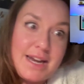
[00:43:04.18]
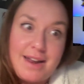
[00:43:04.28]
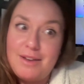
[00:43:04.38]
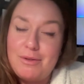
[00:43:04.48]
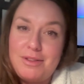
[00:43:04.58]

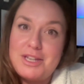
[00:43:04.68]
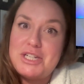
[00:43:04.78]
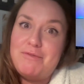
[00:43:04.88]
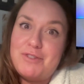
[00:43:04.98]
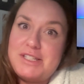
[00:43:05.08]
and I go to the
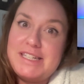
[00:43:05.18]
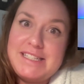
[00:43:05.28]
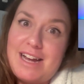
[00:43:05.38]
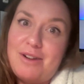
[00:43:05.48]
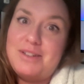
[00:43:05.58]
gym for
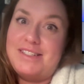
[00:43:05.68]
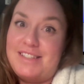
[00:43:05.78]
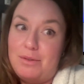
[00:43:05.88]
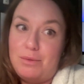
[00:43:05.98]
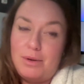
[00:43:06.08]
6 hours. And it's
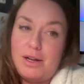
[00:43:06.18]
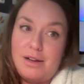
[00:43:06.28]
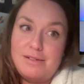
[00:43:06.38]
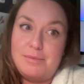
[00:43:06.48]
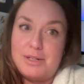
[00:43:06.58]
like,
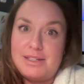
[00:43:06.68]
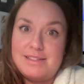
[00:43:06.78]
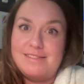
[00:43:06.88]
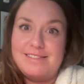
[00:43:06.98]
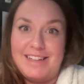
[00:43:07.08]
whoa,
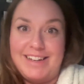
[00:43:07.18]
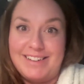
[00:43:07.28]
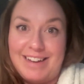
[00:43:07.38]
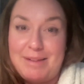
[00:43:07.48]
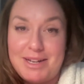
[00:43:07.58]
bro,
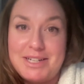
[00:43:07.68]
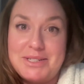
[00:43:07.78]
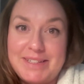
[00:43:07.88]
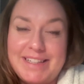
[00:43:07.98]
like I'm not doing